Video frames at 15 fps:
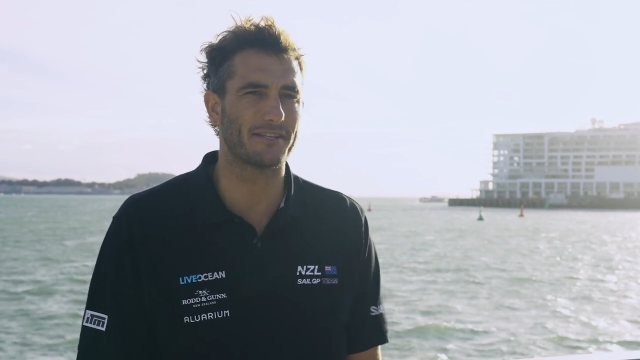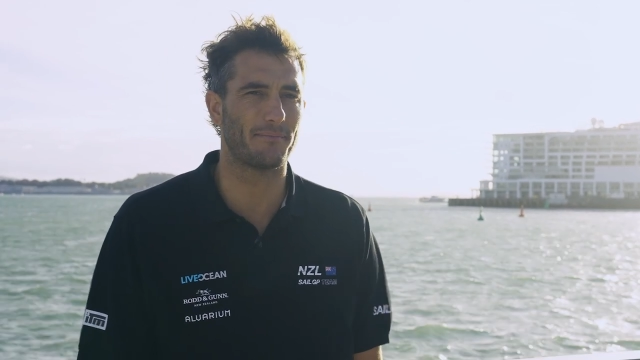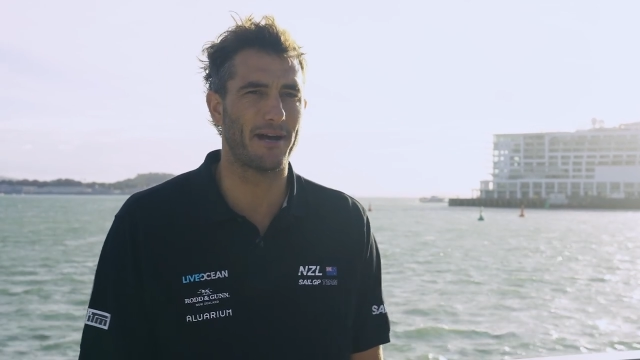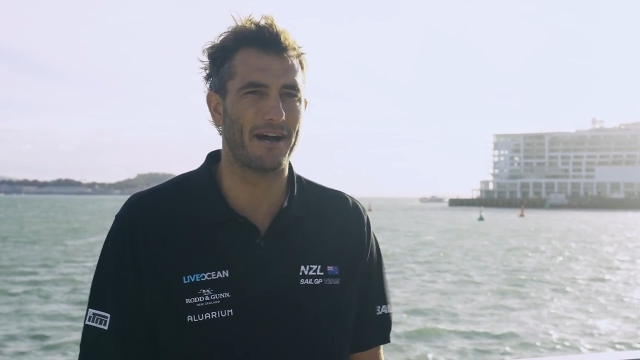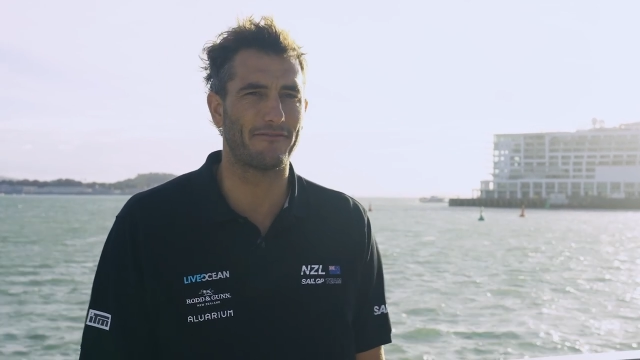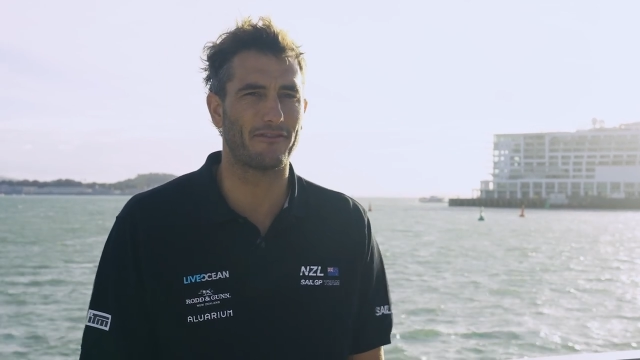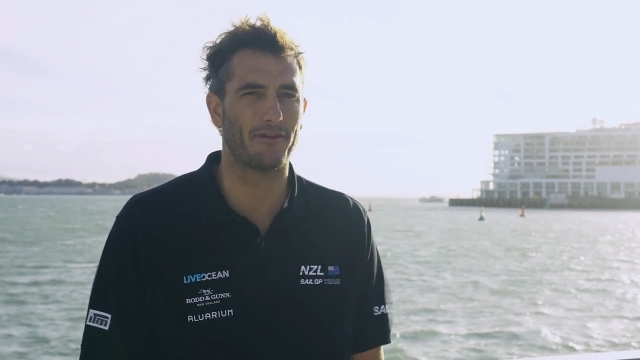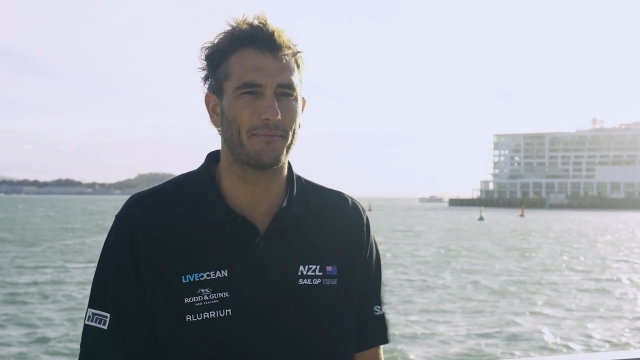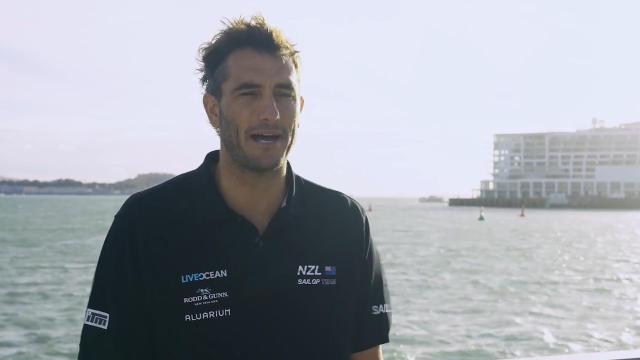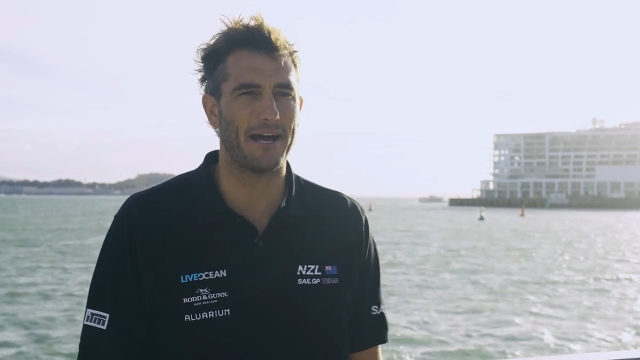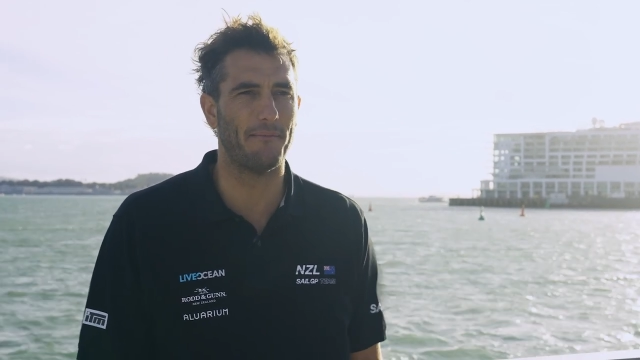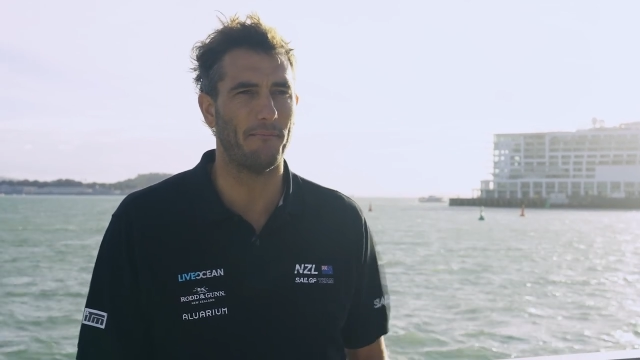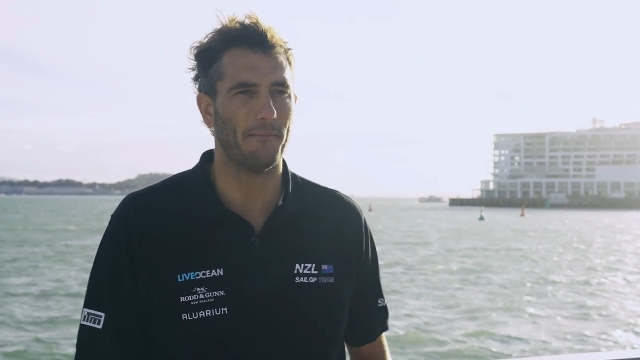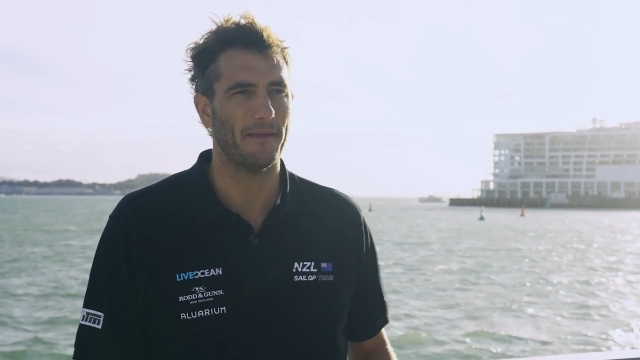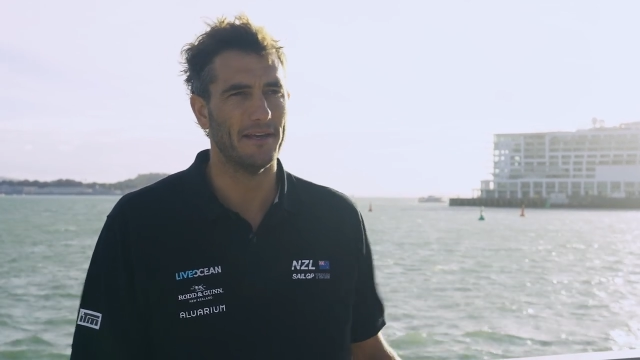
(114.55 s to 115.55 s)
apart from
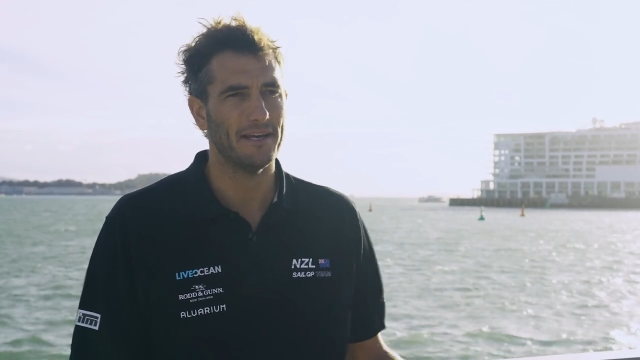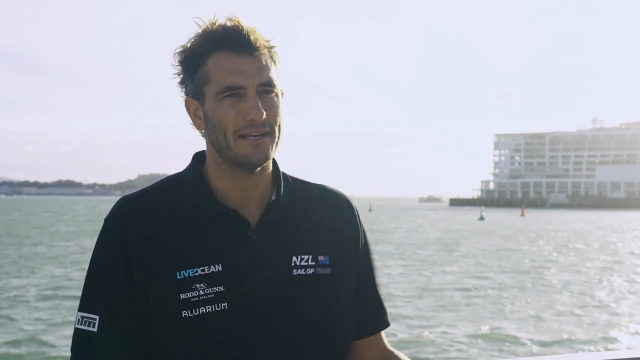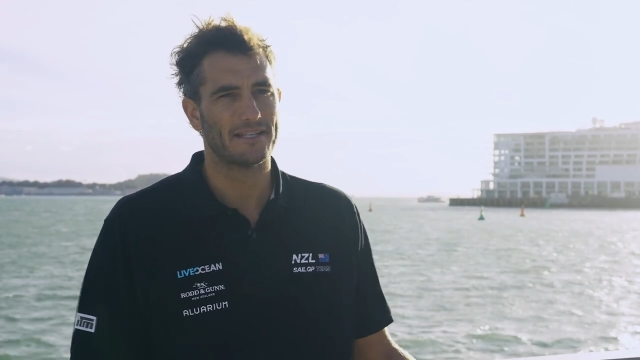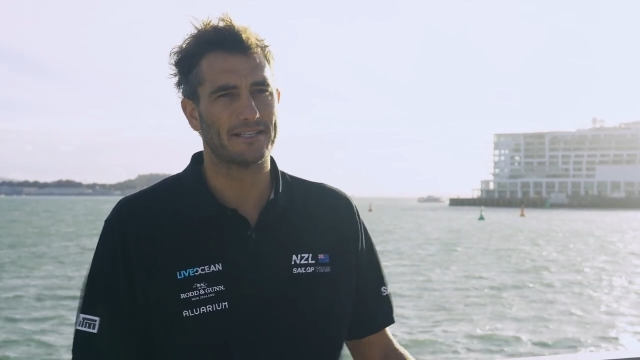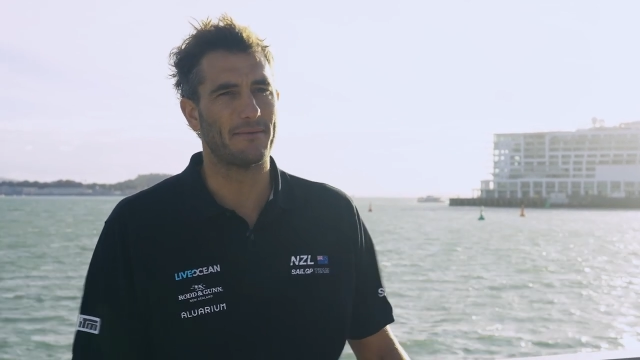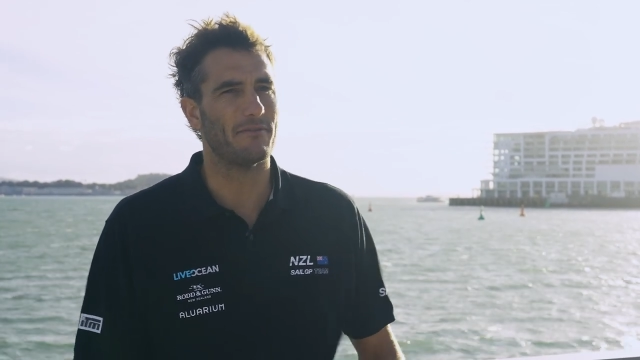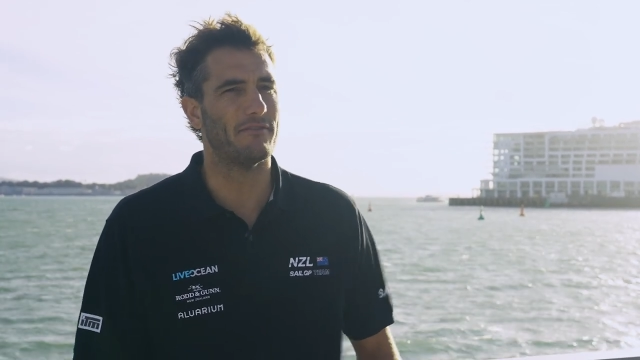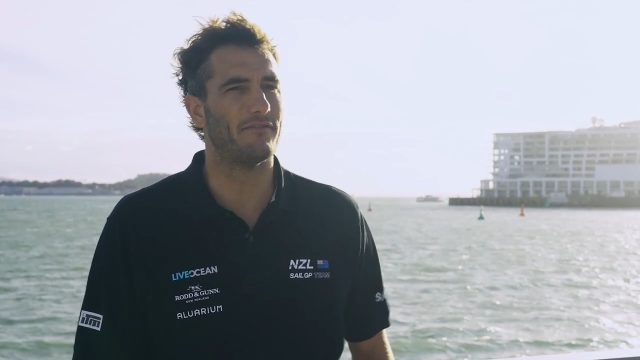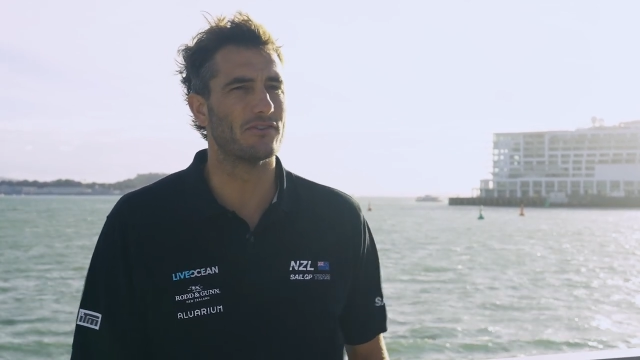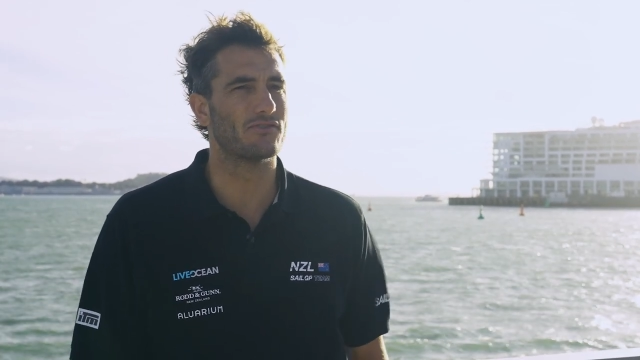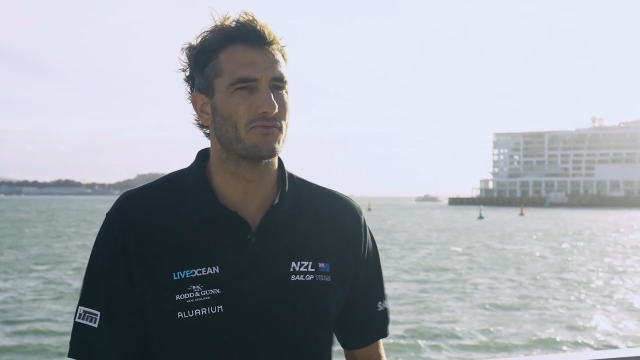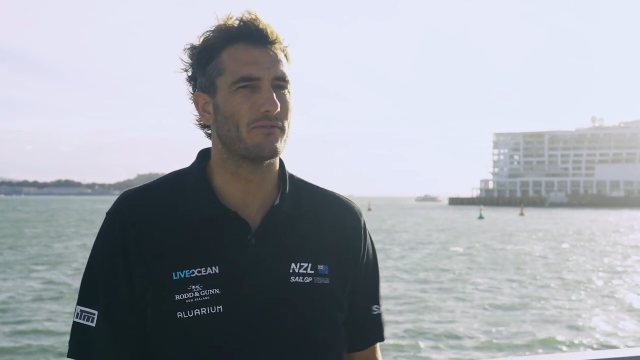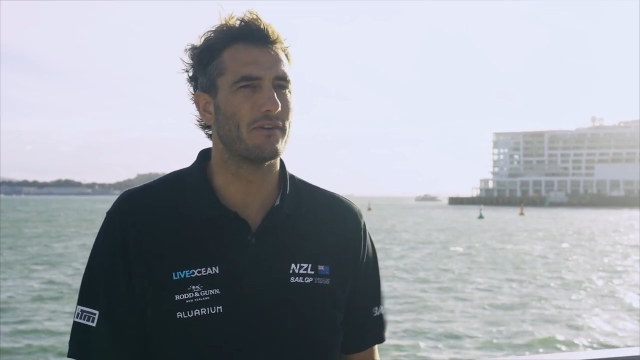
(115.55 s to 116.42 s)
some of the visual